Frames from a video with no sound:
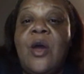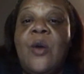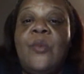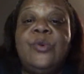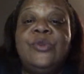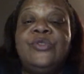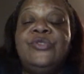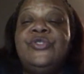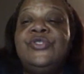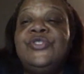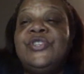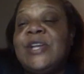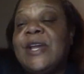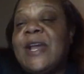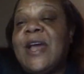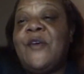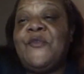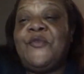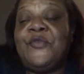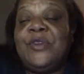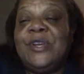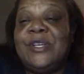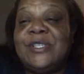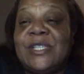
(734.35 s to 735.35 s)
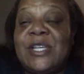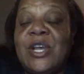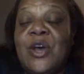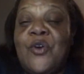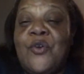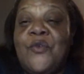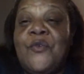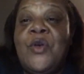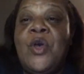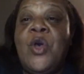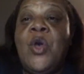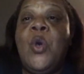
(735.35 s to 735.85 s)
I want you to check out for
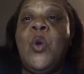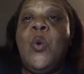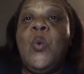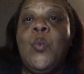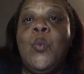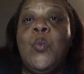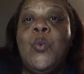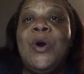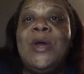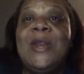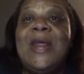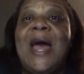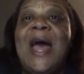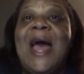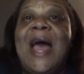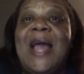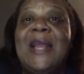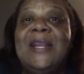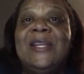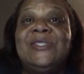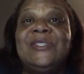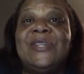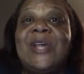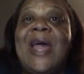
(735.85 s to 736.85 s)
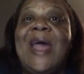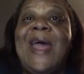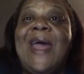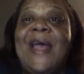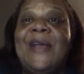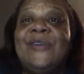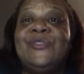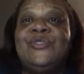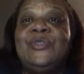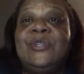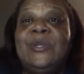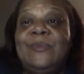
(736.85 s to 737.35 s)
yourself what islands are
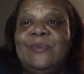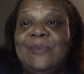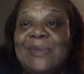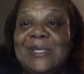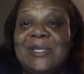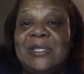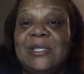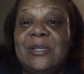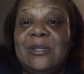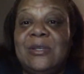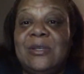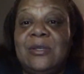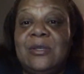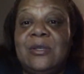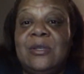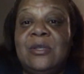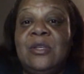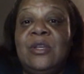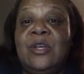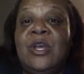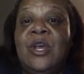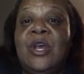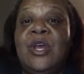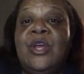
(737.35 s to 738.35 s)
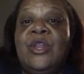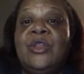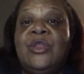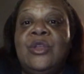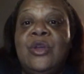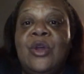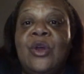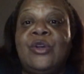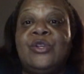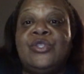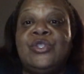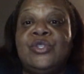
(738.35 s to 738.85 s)
actually missing.
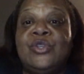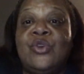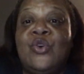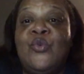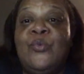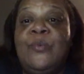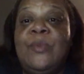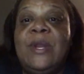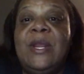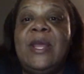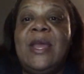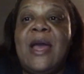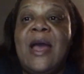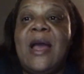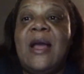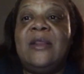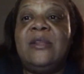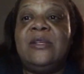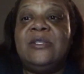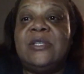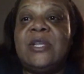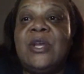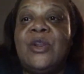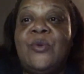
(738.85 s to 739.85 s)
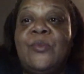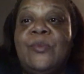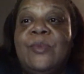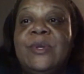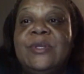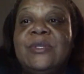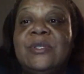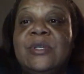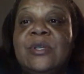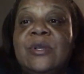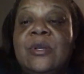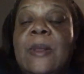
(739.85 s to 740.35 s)
There are so many islands that are
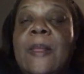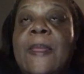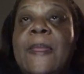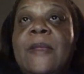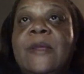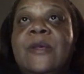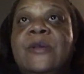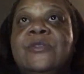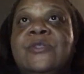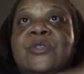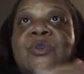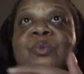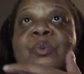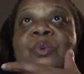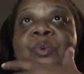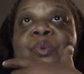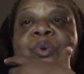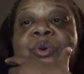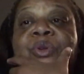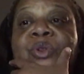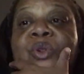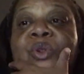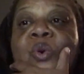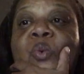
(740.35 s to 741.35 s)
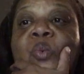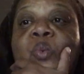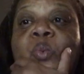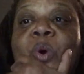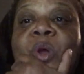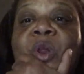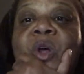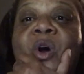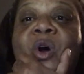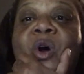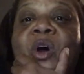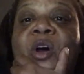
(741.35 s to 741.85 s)
missing. So we want to know
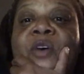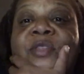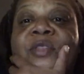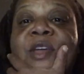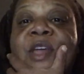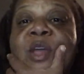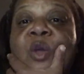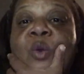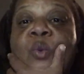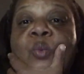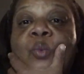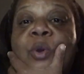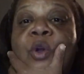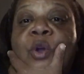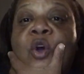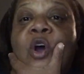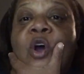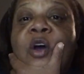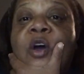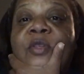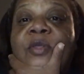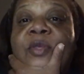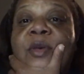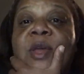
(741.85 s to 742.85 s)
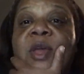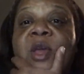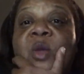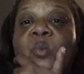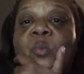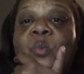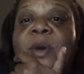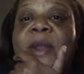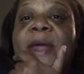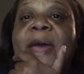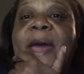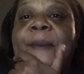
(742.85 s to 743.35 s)
what are they and where are they and
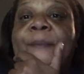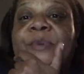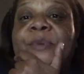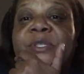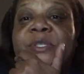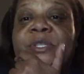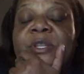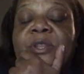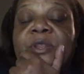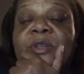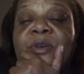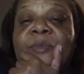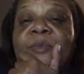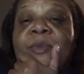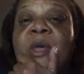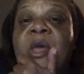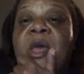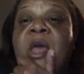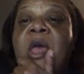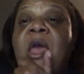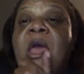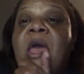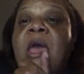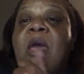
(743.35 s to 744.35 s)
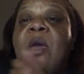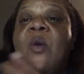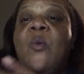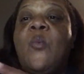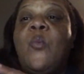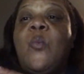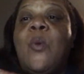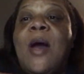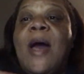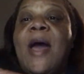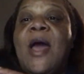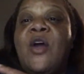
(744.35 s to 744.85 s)
what happened to them and
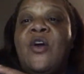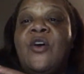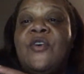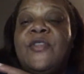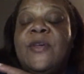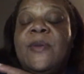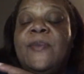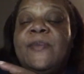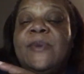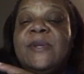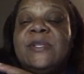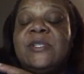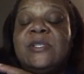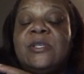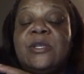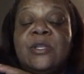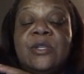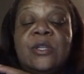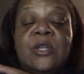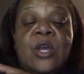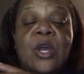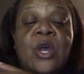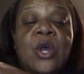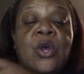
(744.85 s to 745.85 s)
why are they missing.